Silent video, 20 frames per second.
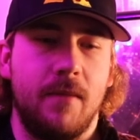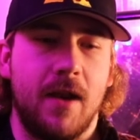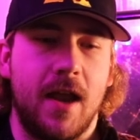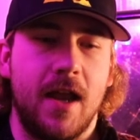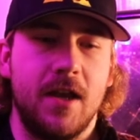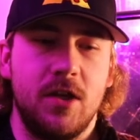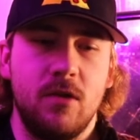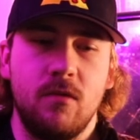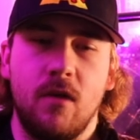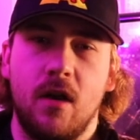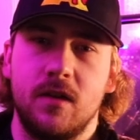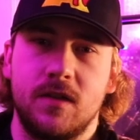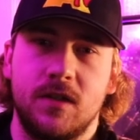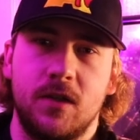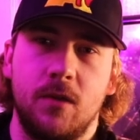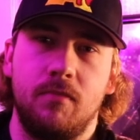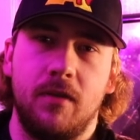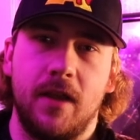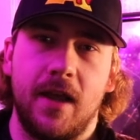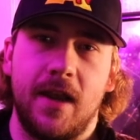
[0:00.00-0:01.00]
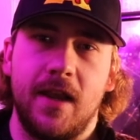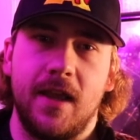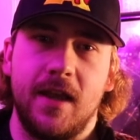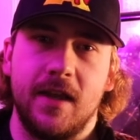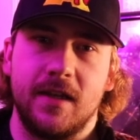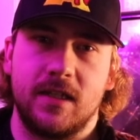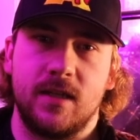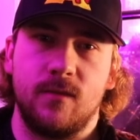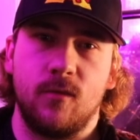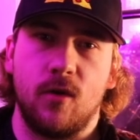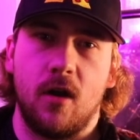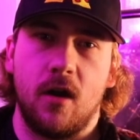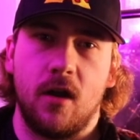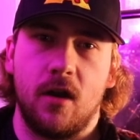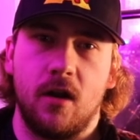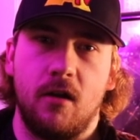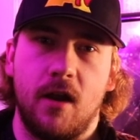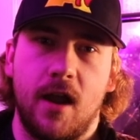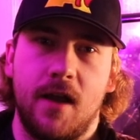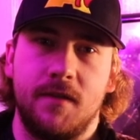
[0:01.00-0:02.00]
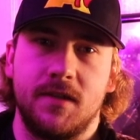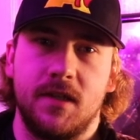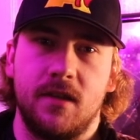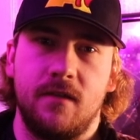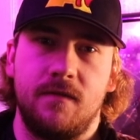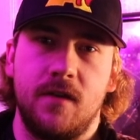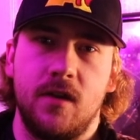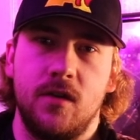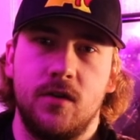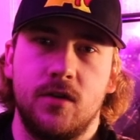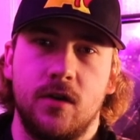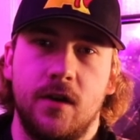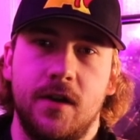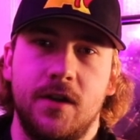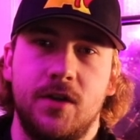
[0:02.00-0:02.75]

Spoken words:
But I do also plan to get some more autographs in the future.